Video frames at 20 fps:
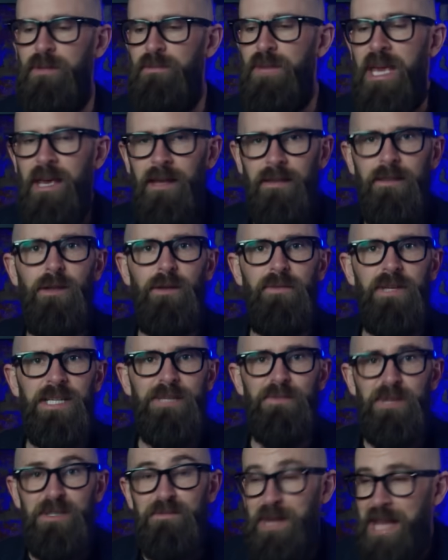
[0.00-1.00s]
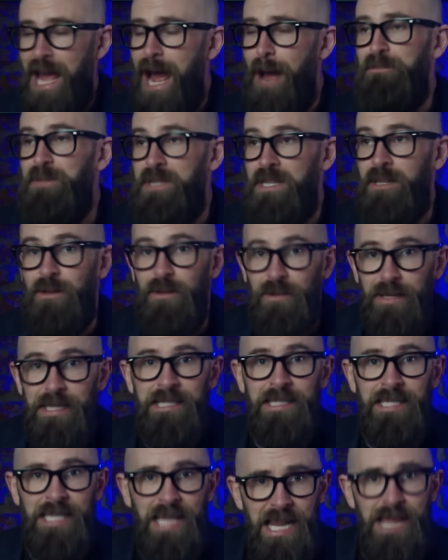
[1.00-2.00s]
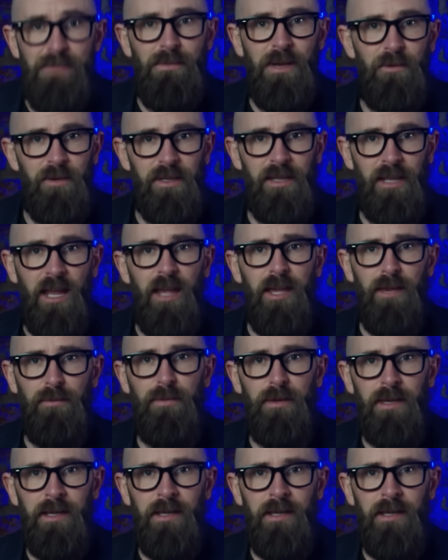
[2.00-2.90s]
them, the universe must be absolutely teeming with life.